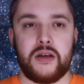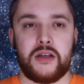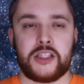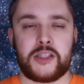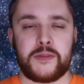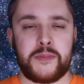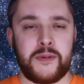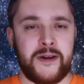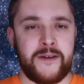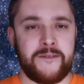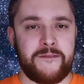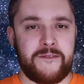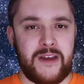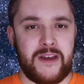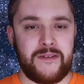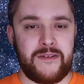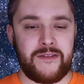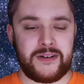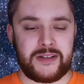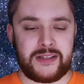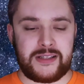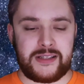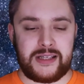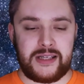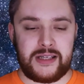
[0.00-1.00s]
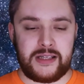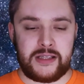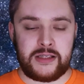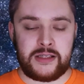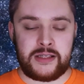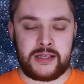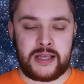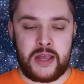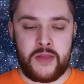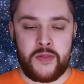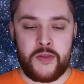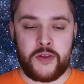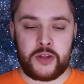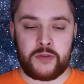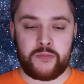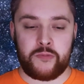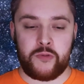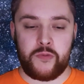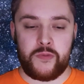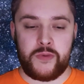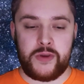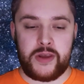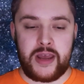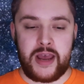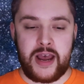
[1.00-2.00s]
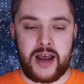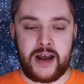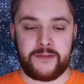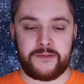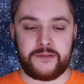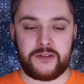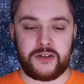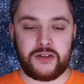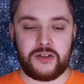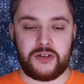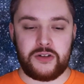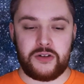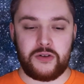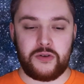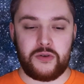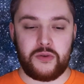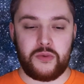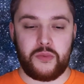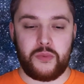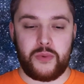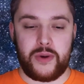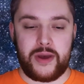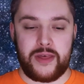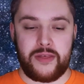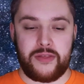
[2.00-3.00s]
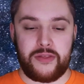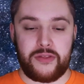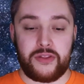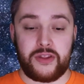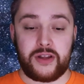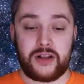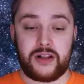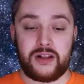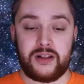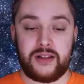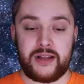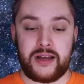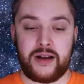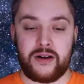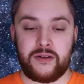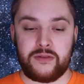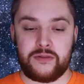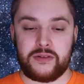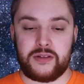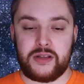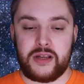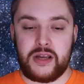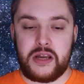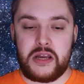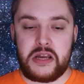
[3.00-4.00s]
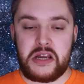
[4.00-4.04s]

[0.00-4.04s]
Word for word: Some of my favorite scenes in this movie have to do with the clowns